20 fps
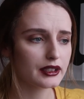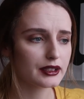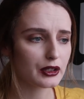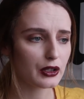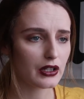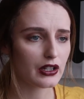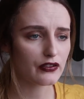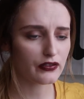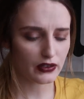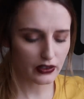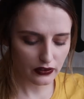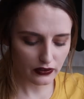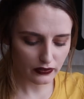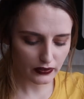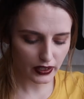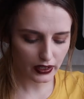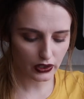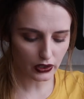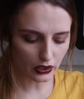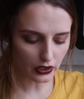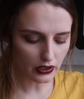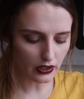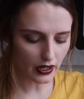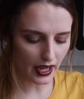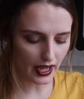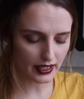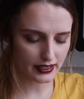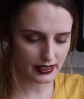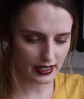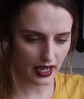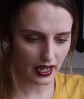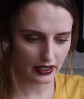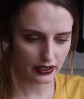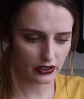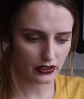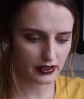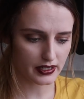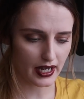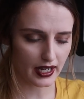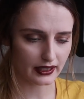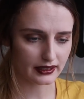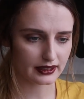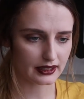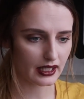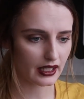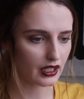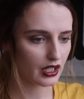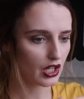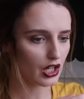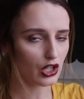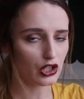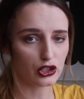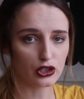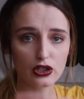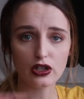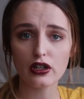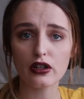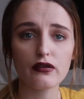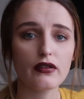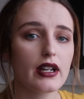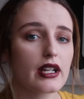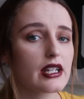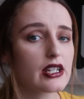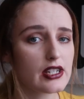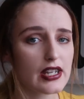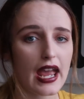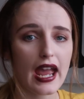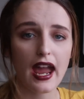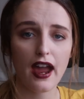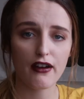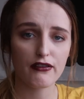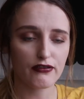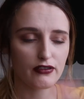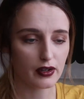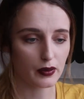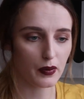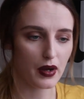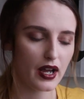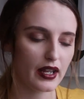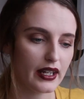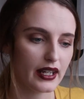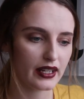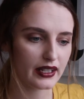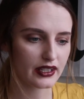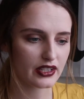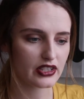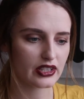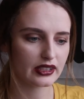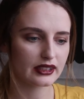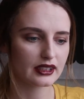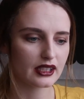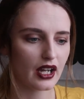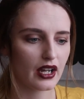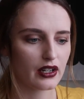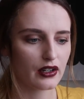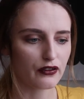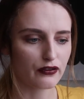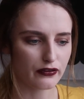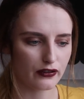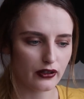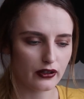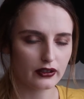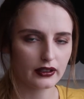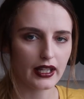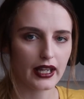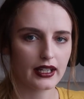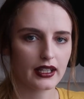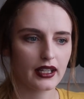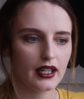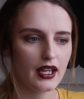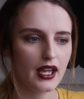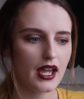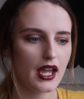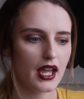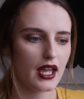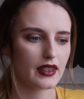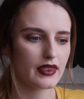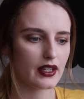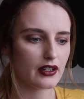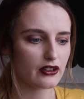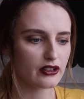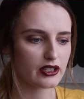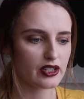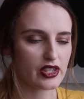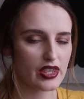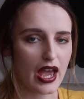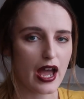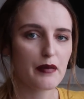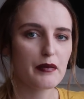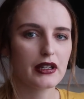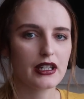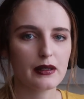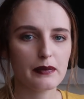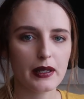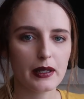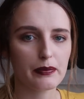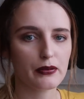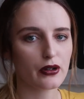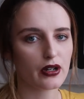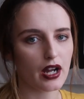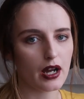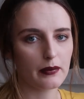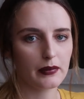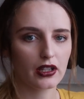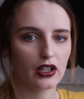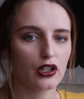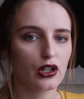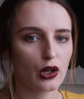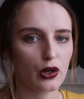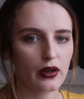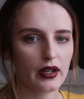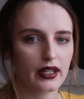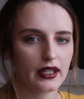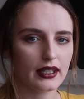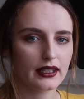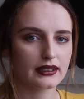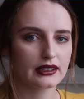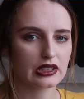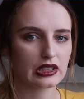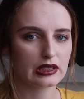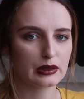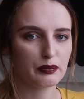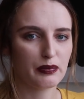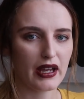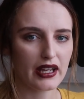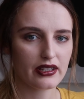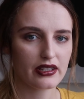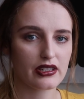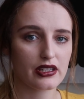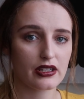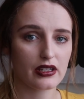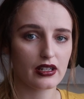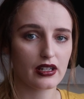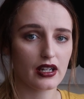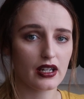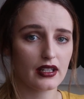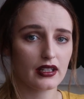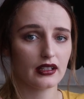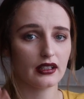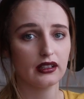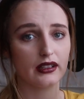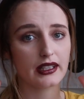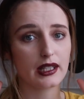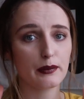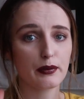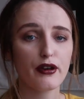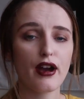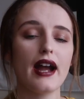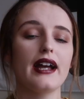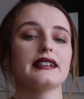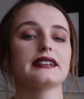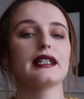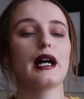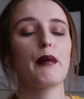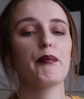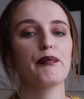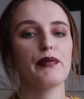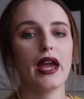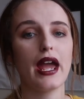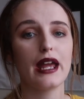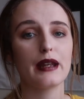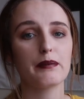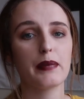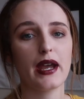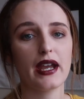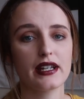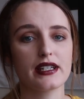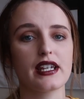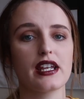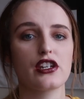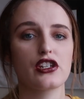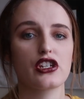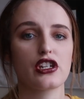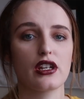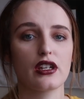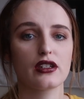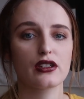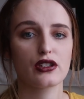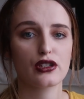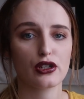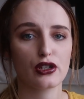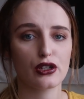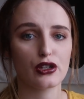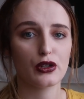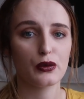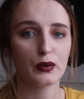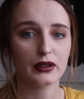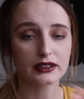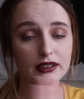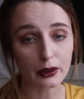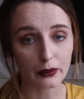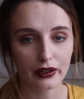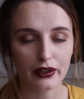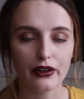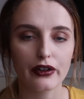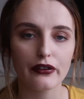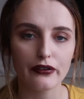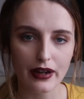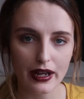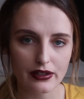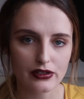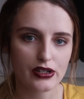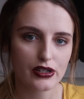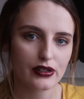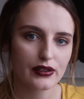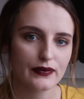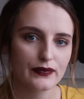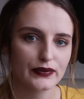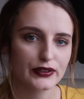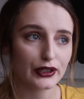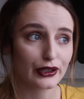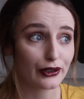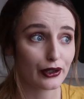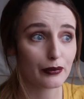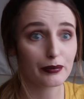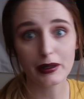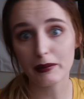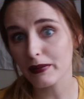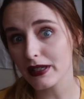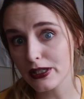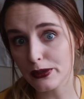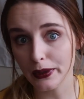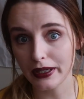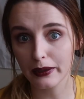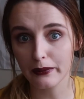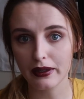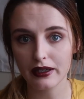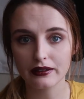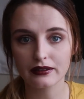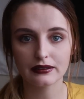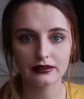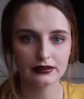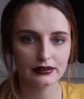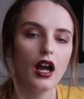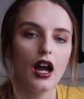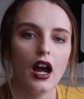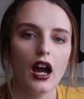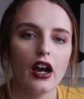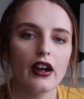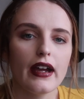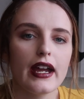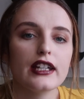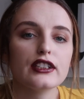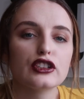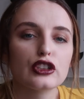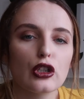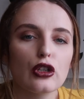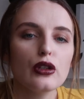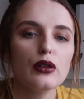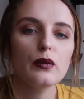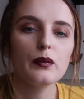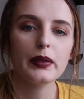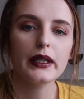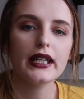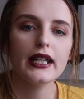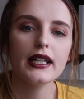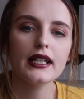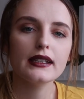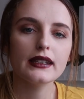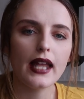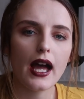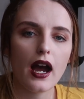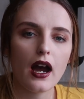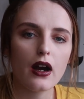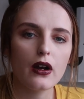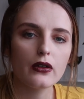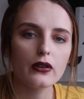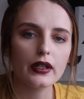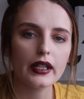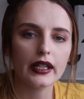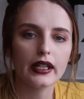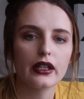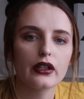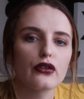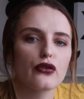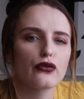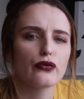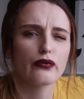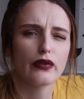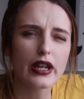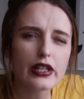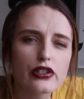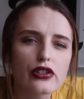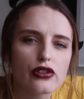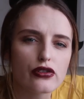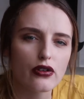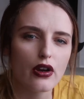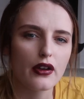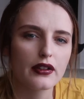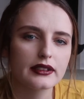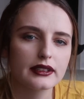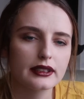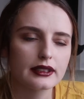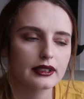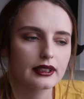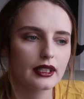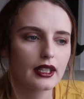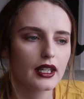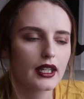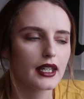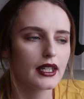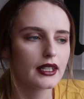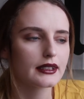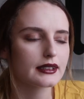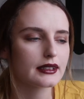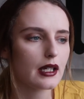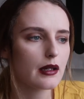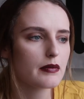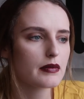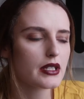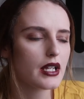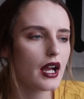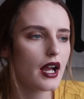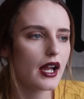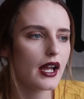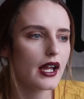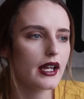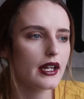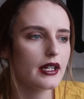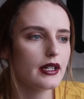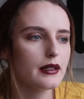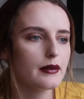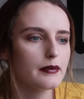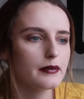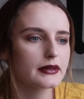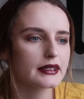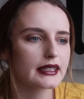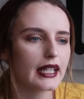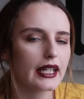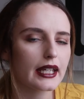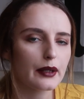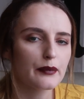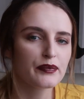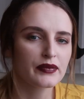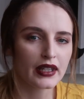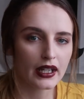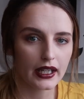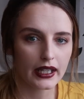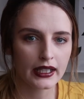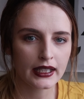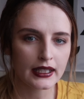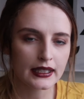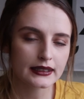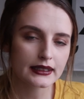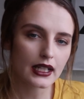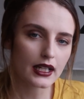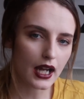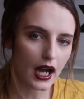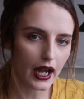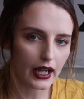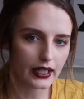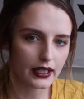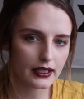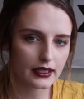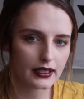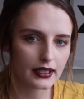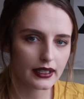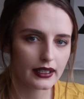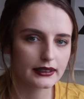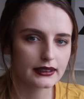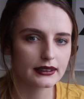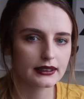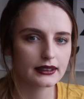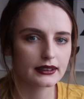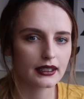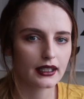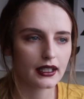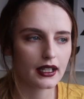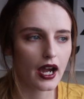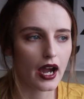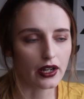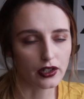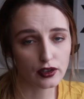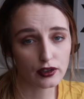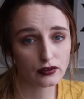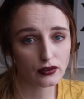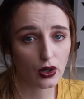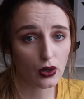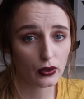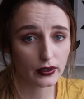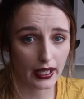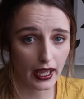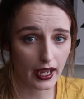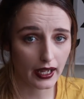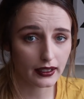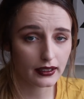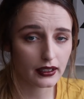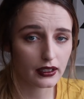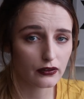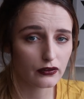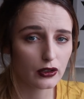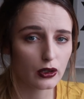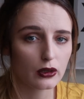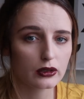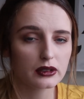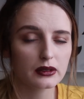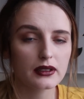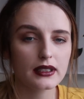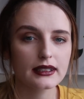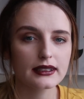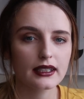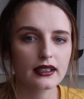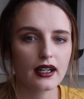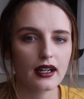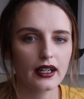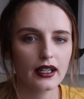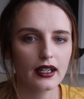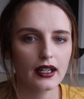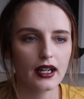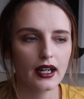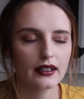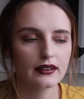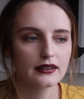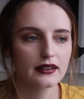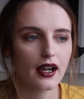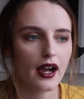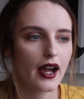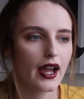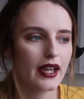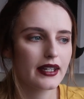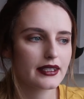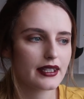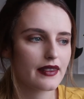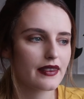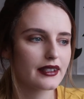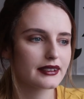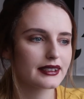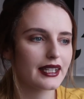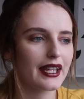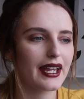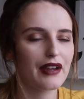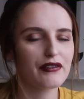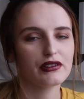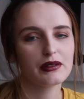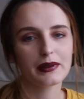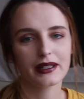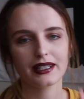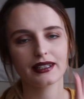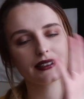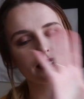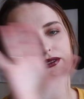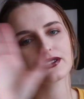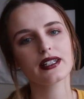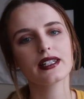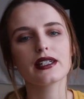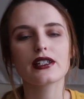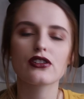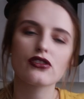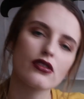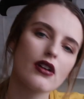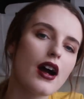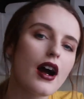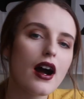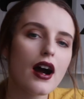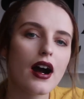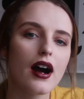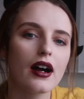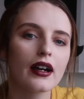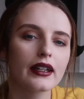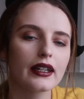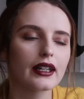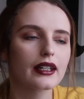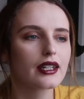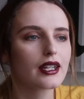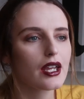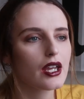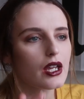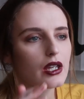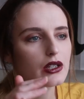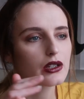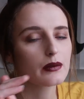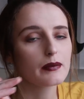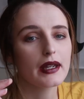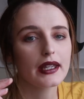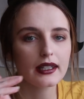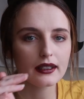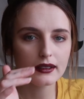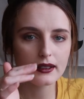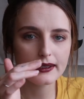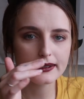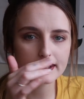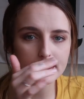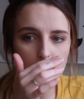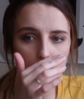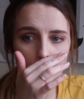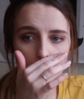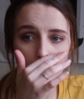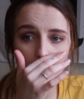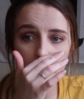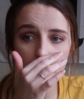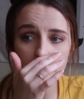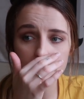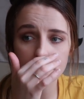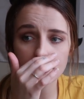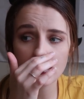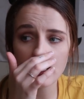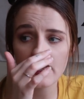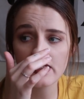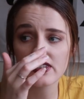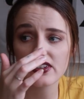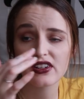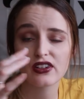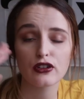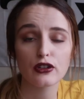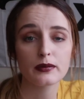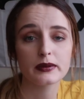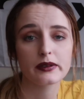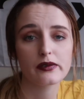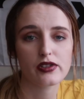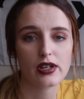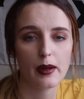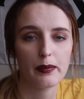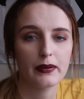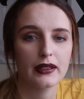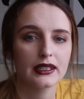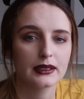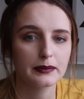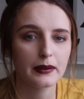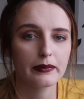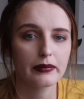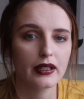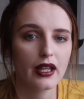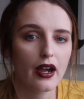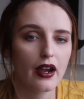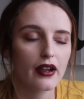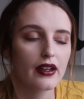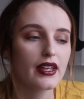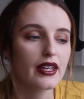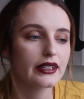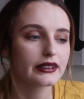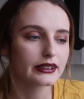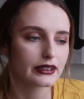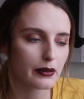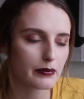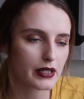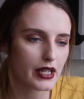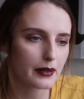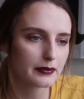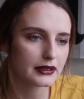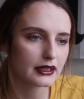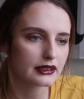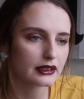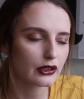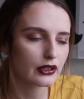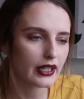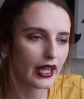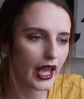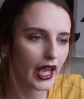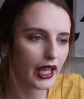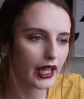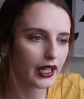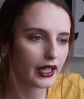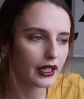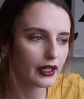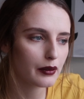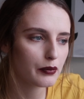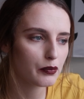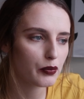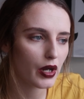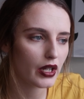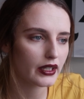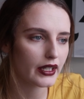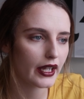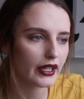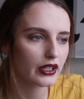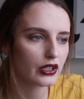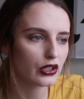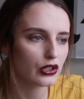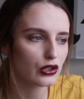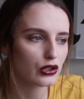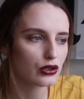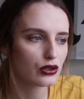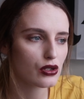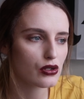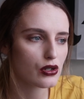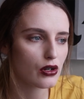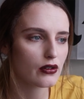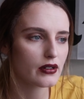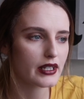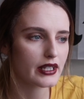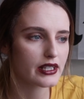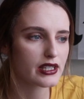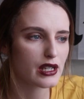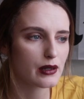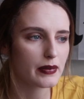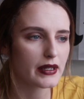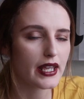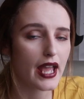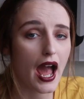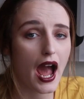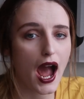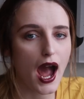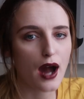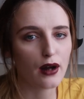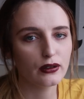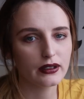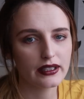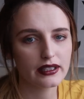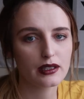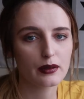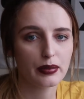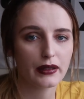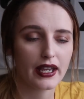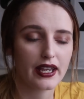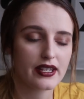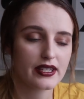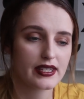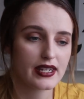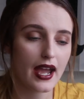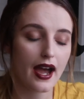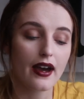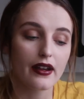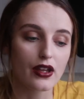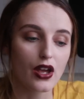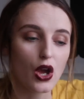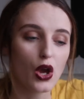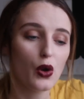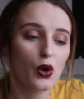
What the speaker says: So if you've like got your head down and you're texting, you're gonna run into everyone, and it's just kind of rude. Like, there's that many people coming and going, it's just best to keep your eyes up and pay attention to what's going on around you so you don't bump into anyone. All right, don't be loud in restaurants. Sometimes, like in izakaya, it's kind of okay. Like if you go to an izakaya at night and there's like everybody is really drunk and you're making lots of noise and other groups of Japanese people are, sometimes it's okay, but like you don't need to be howling the place down.